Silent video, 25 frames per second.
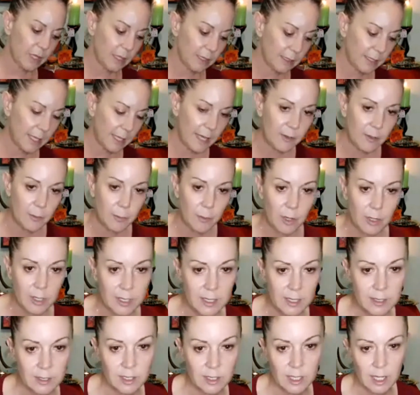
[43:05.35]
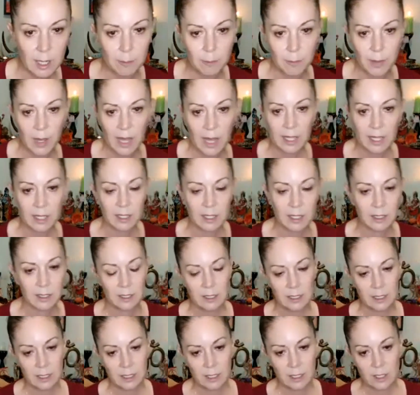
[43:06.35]
Allow the body to come back
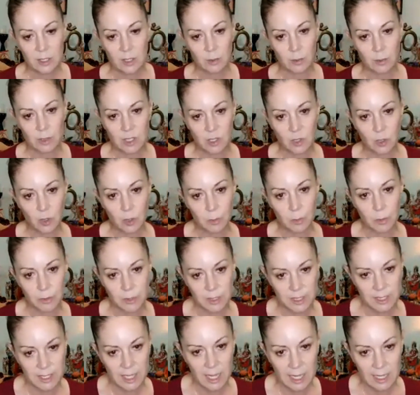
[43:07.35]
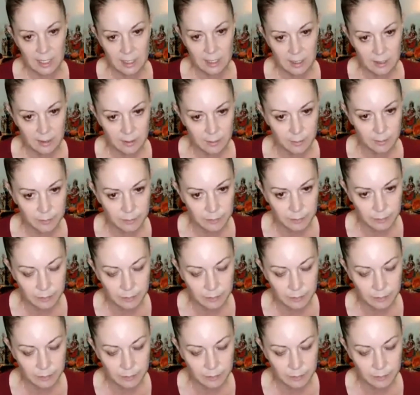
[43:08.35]
to its normal state.